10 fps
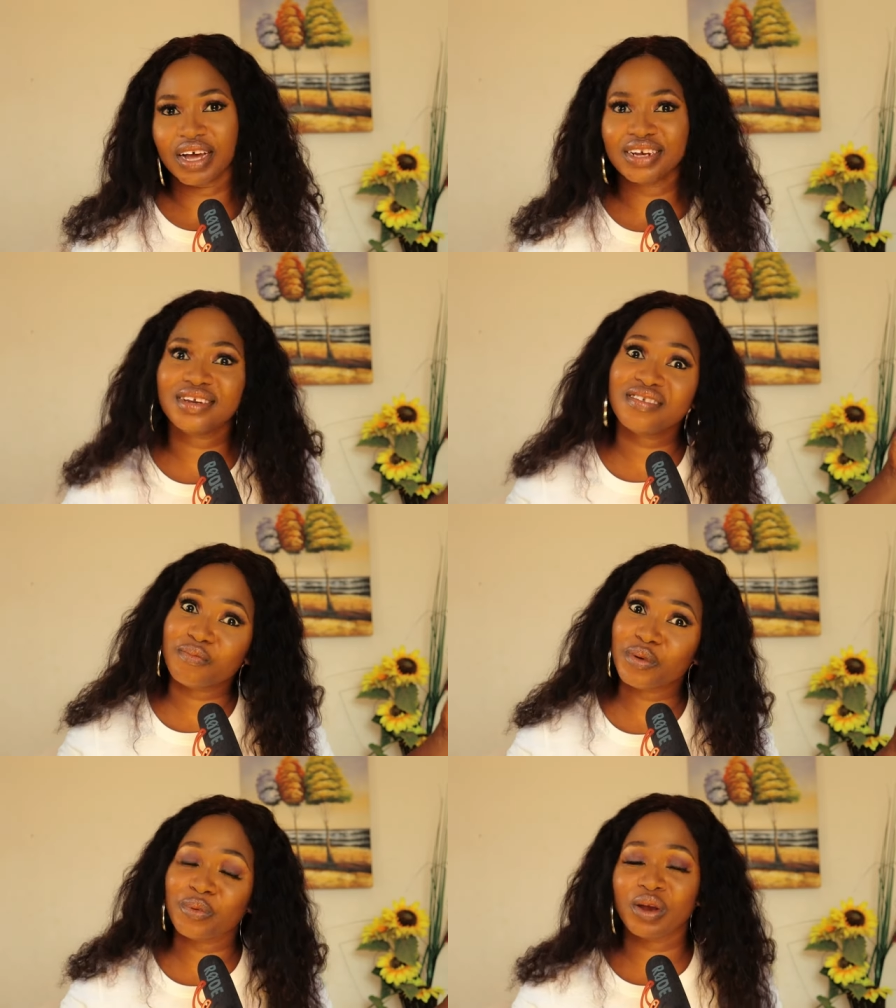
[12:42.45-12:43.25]
and
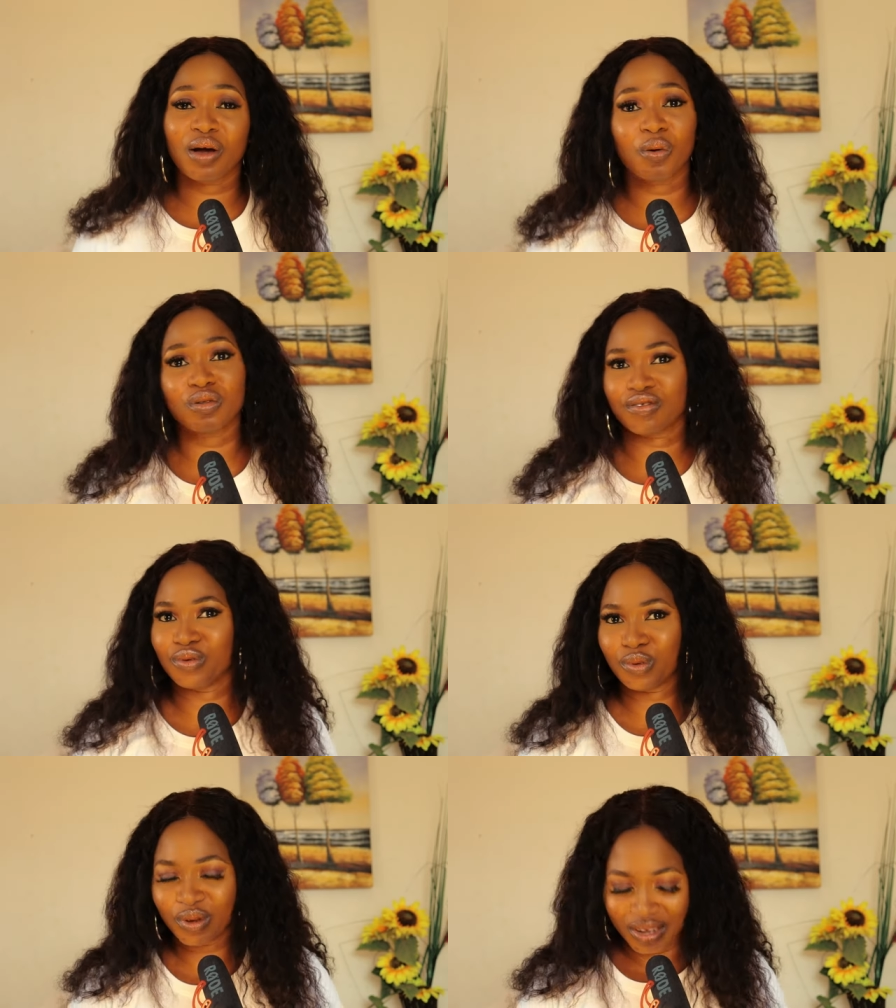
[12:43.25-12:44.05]
these people are
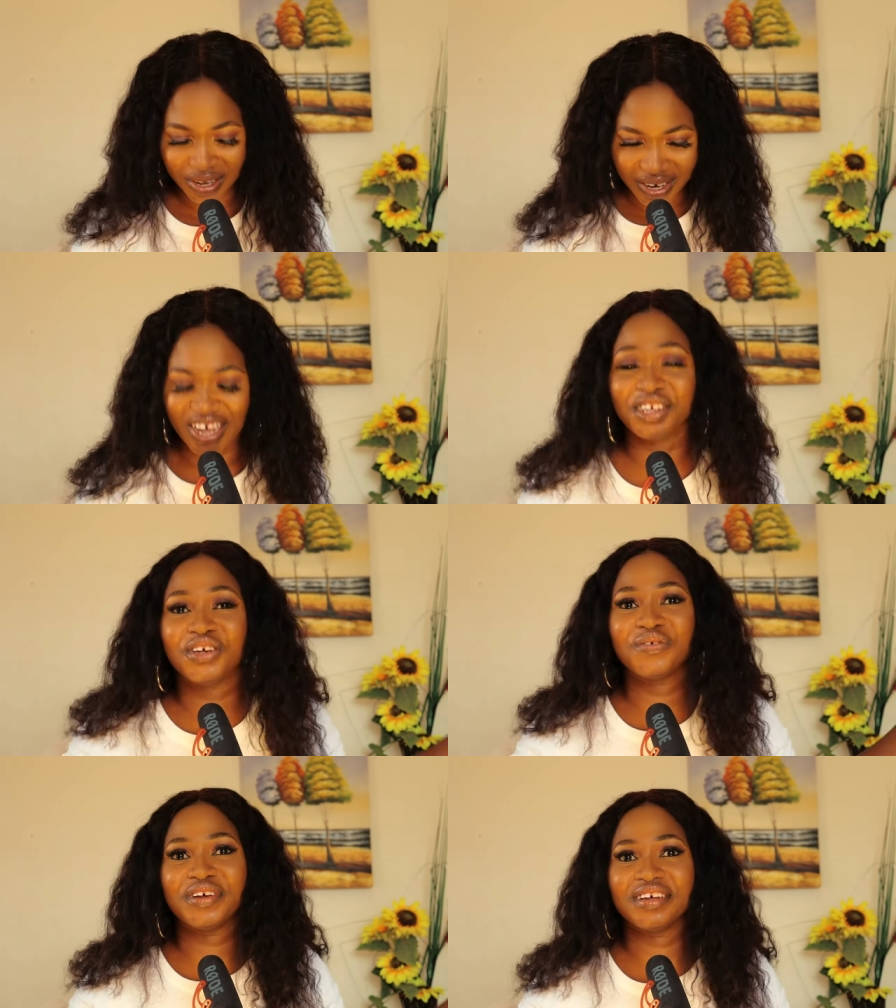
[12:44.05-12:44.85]
also
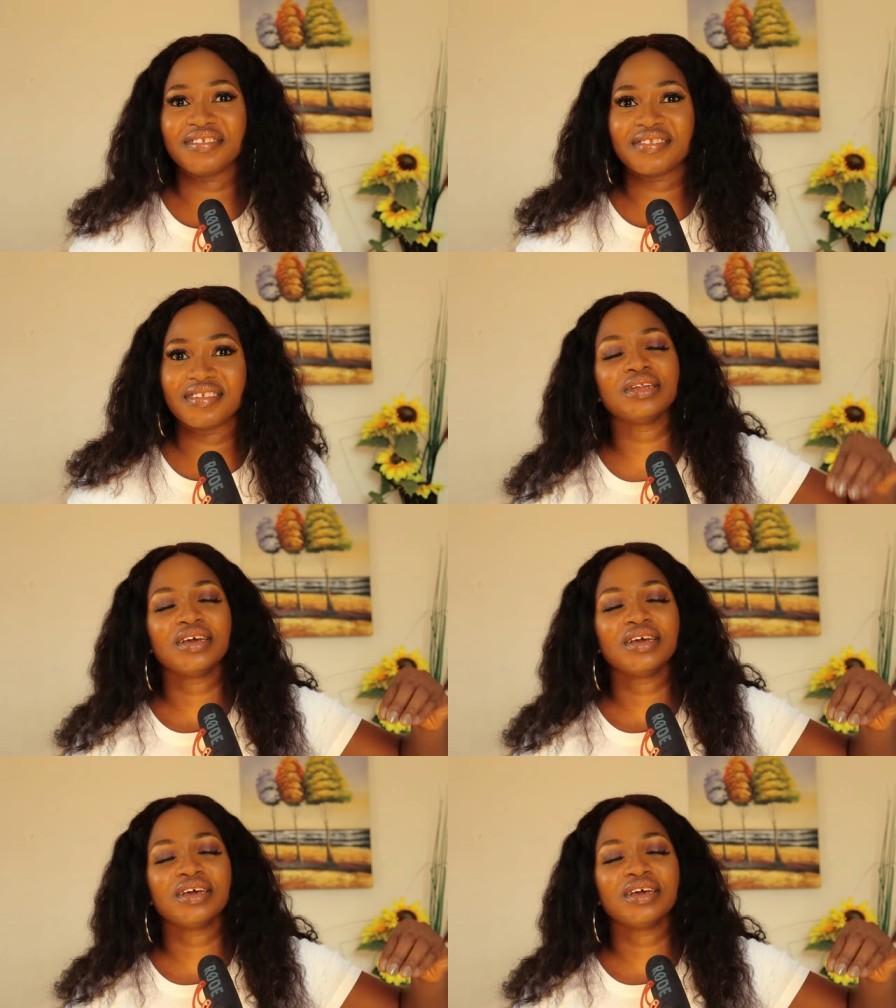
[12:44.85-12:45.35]
Nigerians.